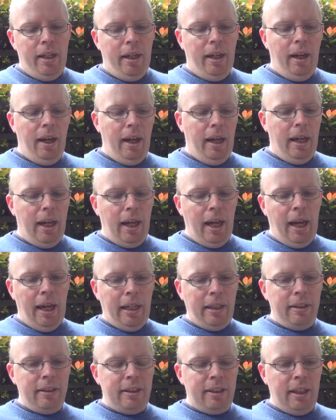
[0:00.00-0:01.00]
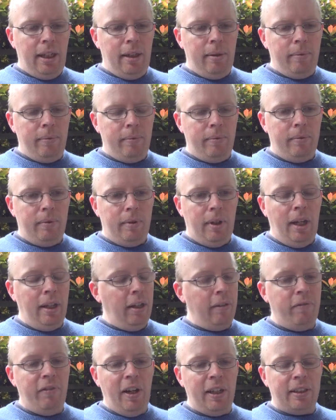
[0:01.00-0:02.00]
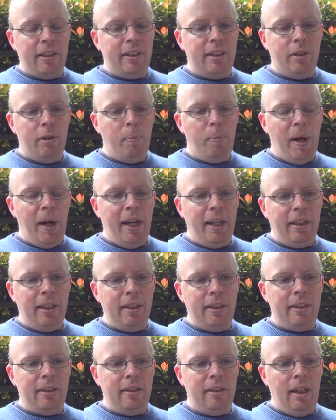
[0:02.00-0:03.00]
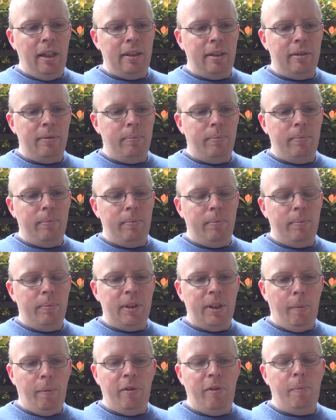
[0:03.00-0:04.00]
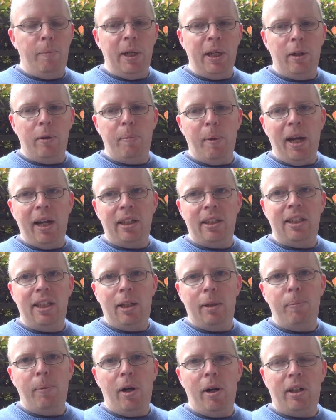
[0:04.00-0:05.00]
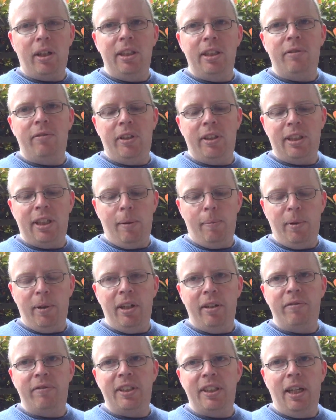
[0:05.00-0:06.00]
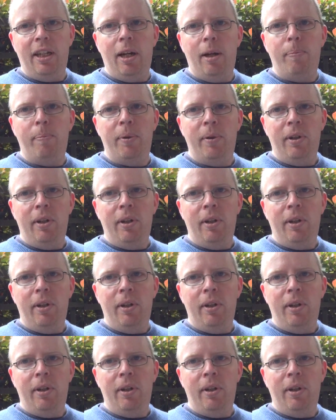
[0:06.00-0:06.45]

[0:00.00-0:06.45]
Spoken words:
And in fact, it's so bad that some of the bigger banks, like Barclays, for example, have set up